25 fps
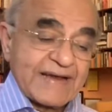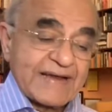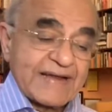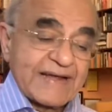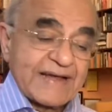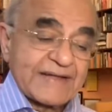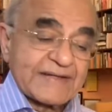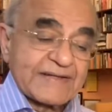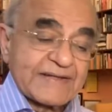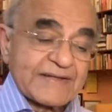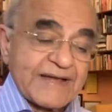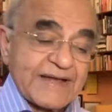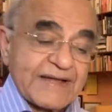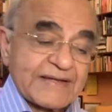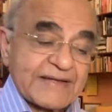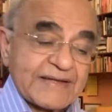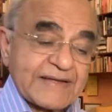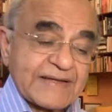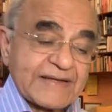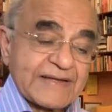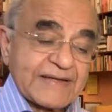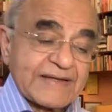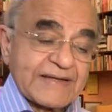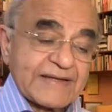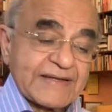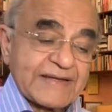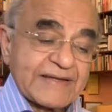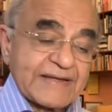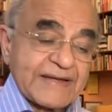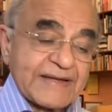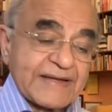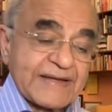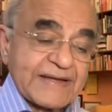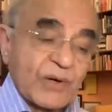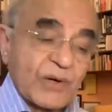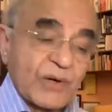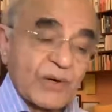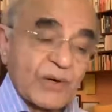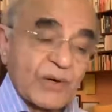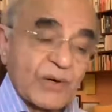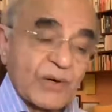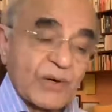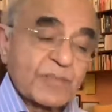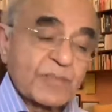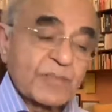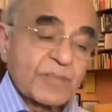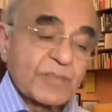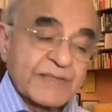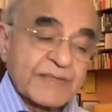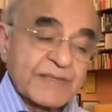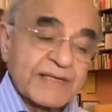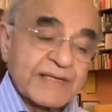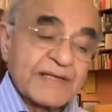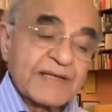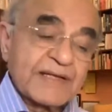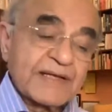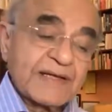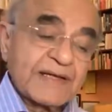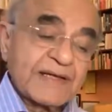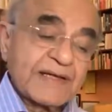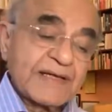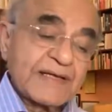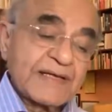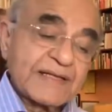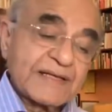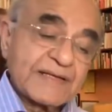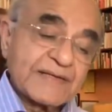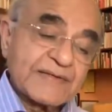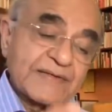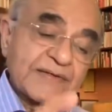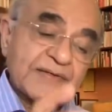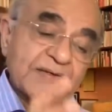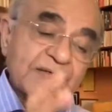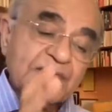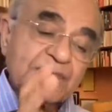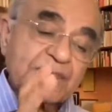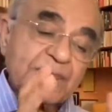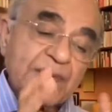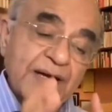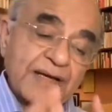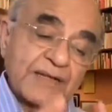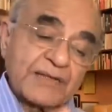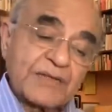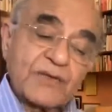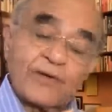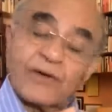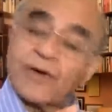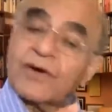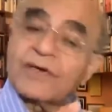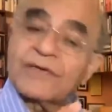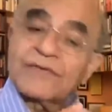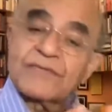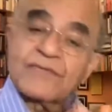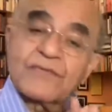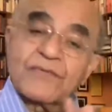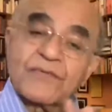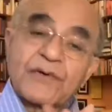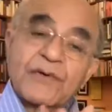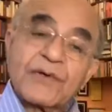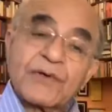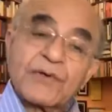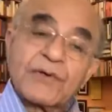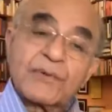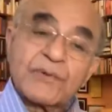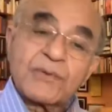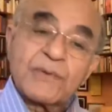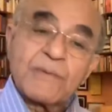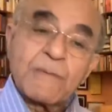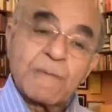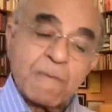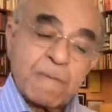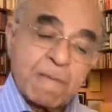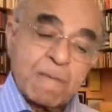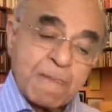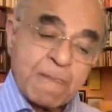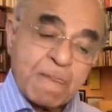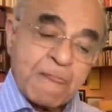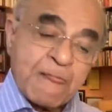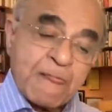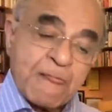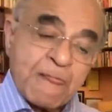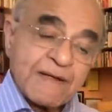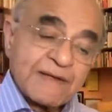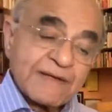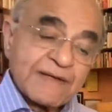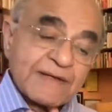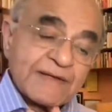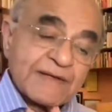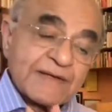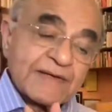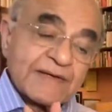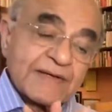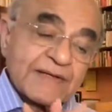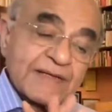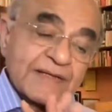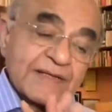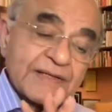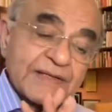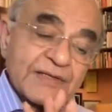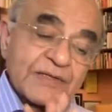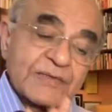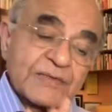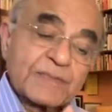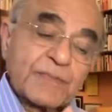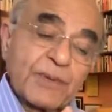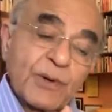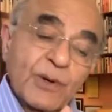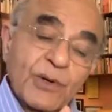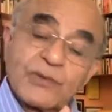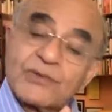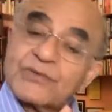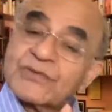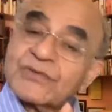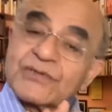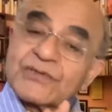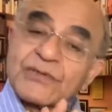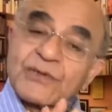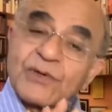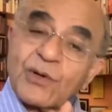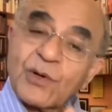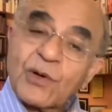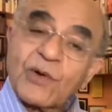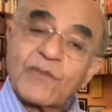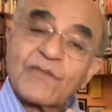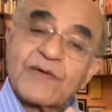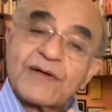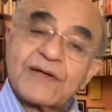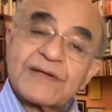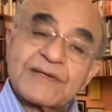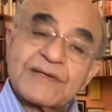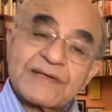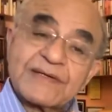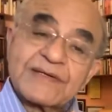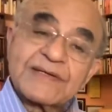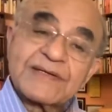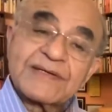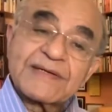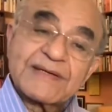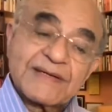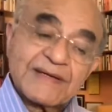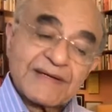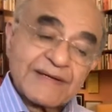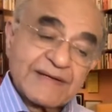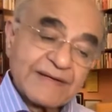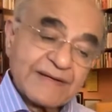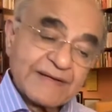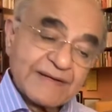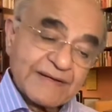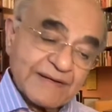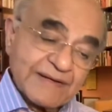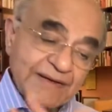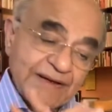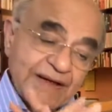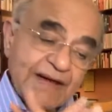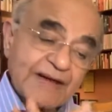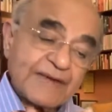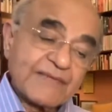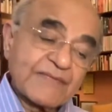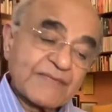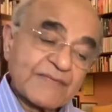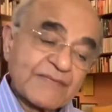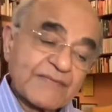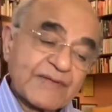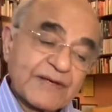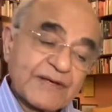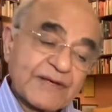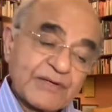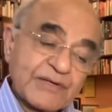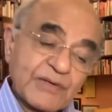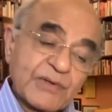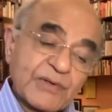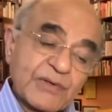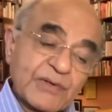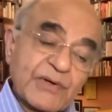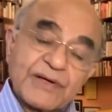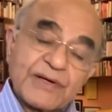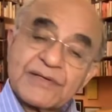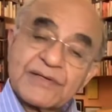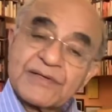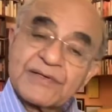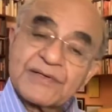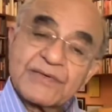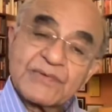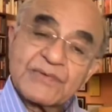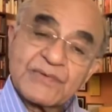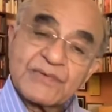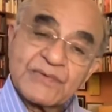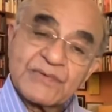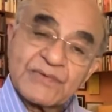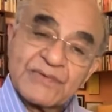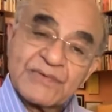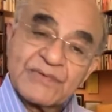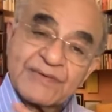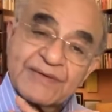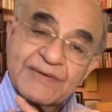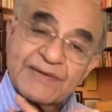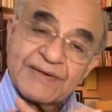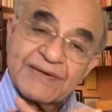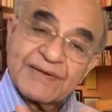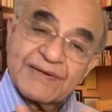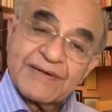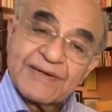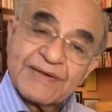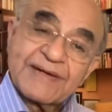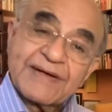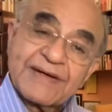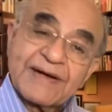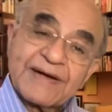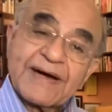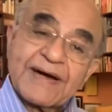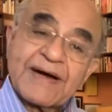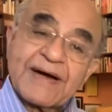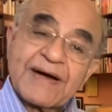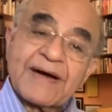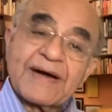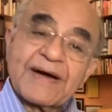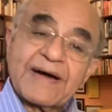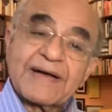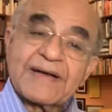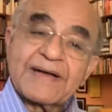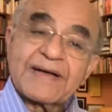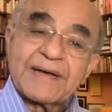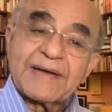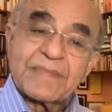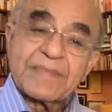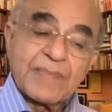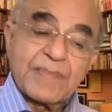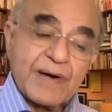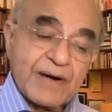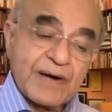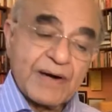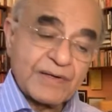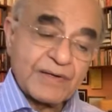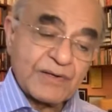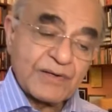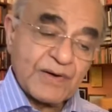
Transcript: And so particularly this is my thought for you in this post-COVID life that you're going to embark